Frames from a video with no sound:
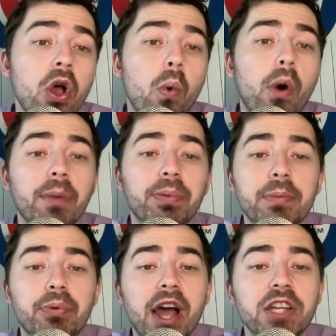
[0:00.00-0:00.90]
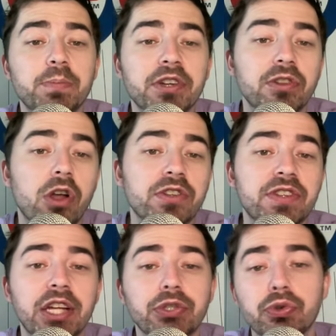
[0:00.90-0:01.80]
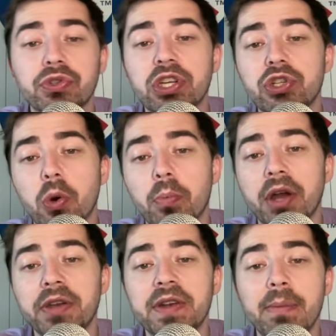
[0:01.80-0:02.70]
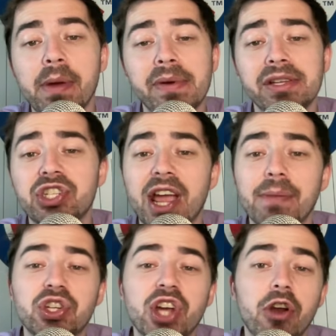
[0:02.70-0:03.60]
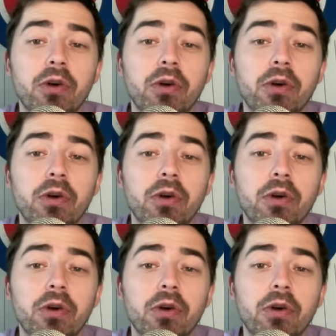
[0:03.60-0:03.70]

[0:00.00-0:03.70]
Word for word: Want to play prize picks alongside Drewski, Joe Budden, and MMA champ Sean